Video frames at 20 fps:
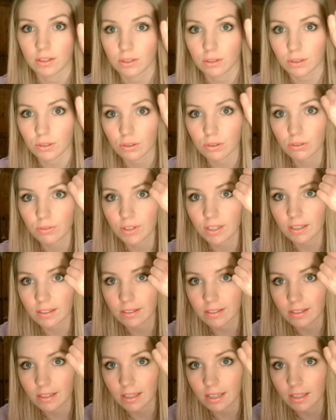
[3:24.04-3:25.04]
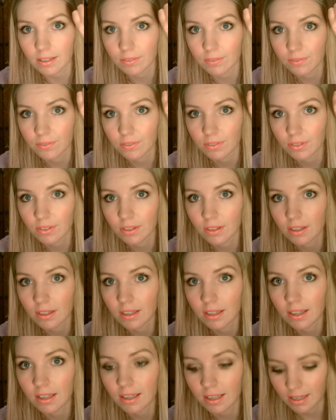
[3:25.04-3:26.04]
So I don't know if you can see.
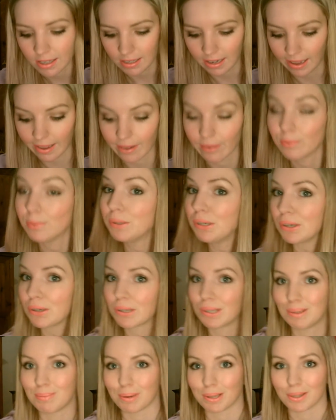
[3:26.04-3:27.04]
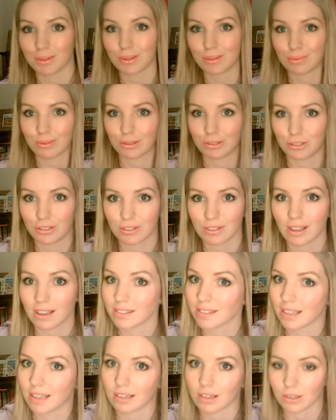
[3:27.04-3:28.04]
Nah, we're not going to bother with swatches
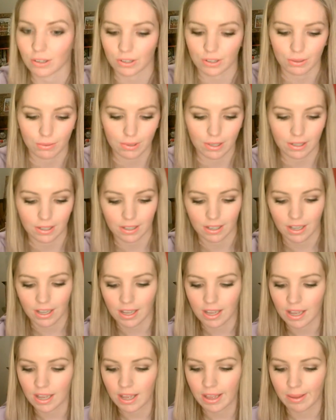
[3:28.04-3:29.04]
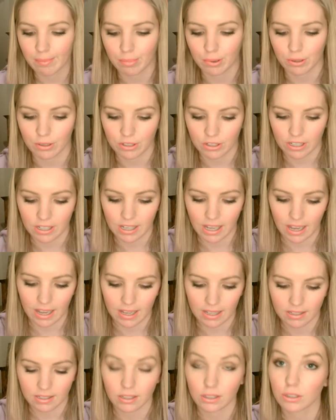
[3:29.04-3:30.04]
because they're not going to work. But
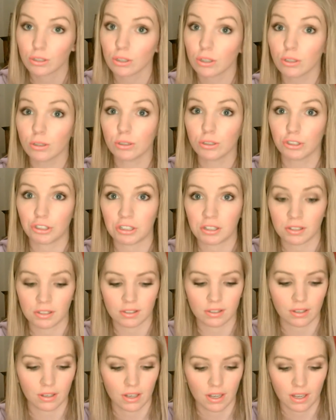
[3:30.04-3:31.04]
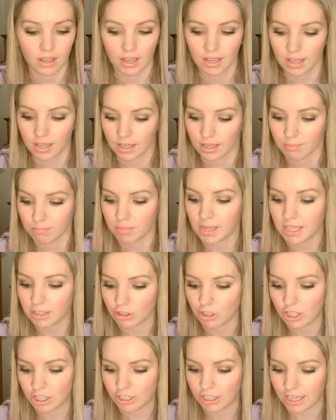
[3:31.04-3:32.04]
yeah, it's a gorgeous
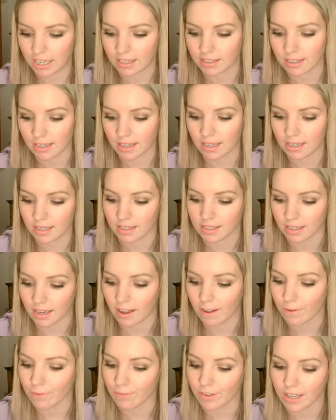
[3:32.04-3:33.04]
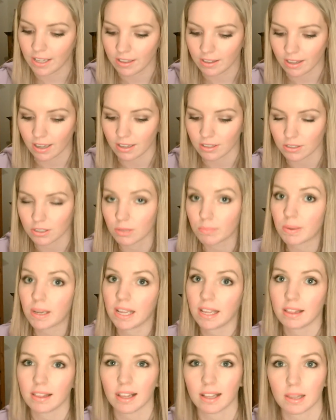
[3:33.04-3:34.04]
peachy shade and I find that to
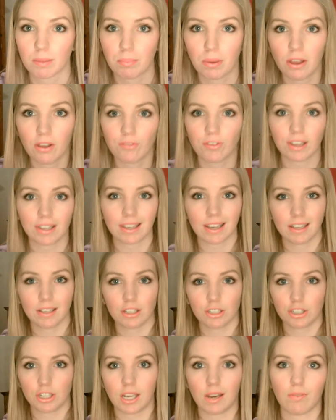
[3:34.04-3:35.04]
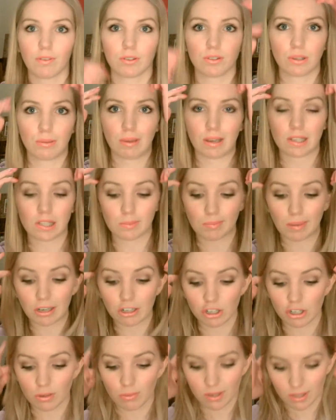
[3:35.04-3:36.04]
be like the perfect kind of shade for summer,
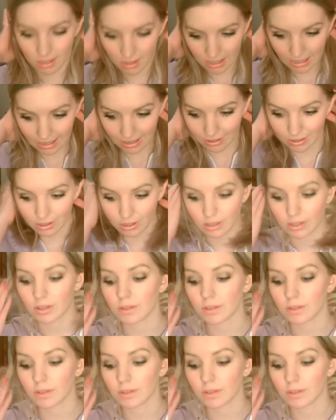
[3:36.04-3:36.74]
especially with a tan.